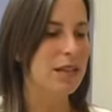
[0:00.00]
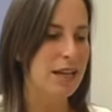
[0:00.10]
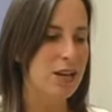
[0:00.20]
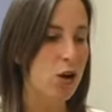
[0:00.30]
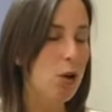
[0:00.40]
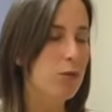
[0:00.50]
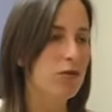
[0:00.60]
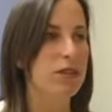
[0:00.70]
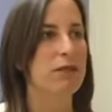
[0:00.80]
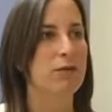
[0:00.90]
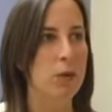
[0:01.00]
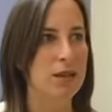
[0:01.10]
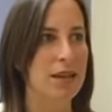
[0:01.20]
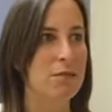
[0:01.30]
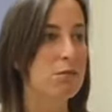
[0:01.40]
can hopefully
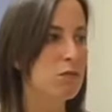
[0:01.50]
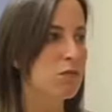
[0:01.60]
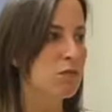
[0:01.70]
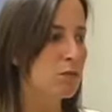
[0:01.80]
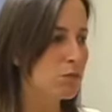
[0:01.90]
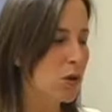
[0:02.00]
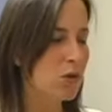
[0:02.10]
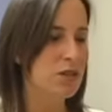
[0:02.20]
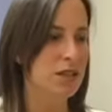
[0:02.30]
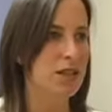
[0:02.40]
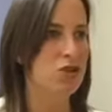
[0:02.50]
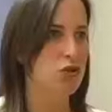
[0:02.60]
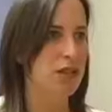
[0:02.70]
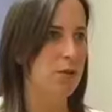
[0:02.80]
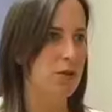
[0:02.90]
avoid that. Most kids
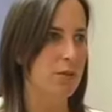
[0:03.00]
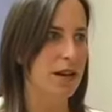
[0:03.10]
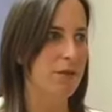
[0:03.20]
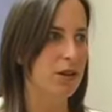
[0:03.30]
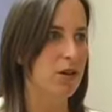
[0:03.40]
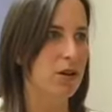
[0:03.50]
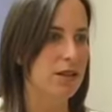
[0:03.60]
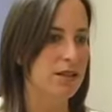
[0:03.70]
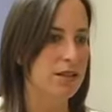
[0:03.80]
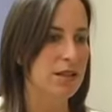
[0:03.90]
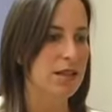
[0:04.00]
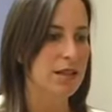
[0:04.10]
treated with a Pavlik harness